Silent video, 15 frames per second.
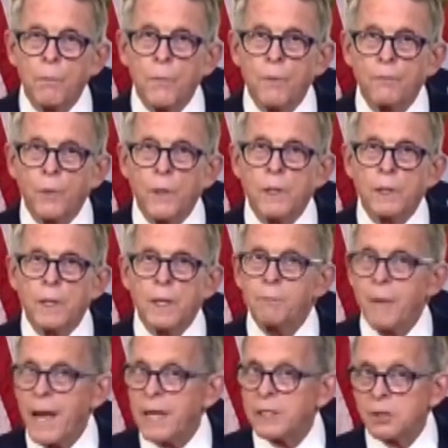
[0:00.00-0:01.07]
If we could get
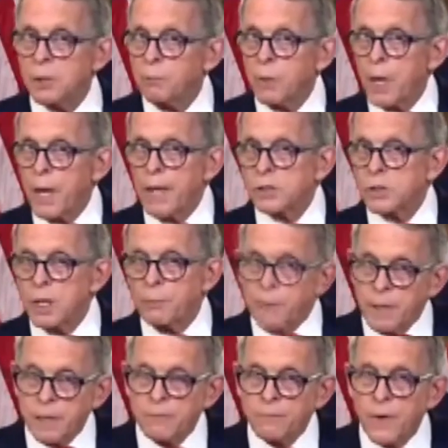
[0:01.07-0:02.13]
mass compliance up
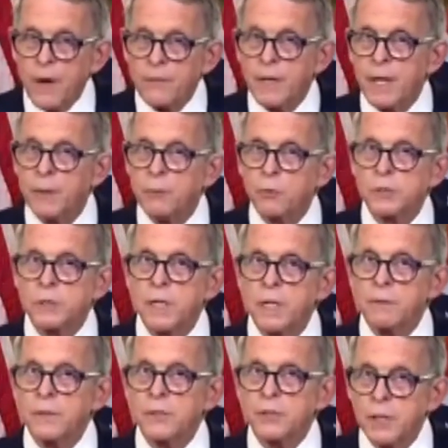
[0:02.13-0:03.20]
85, 90%
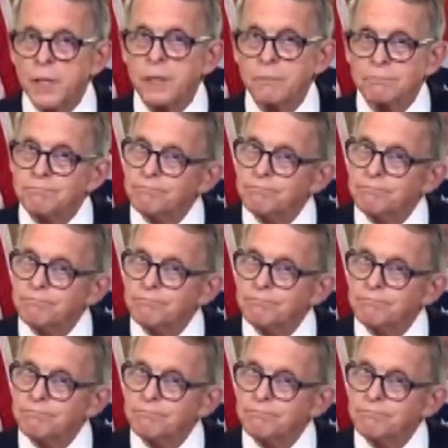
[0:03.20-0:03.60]
in the state,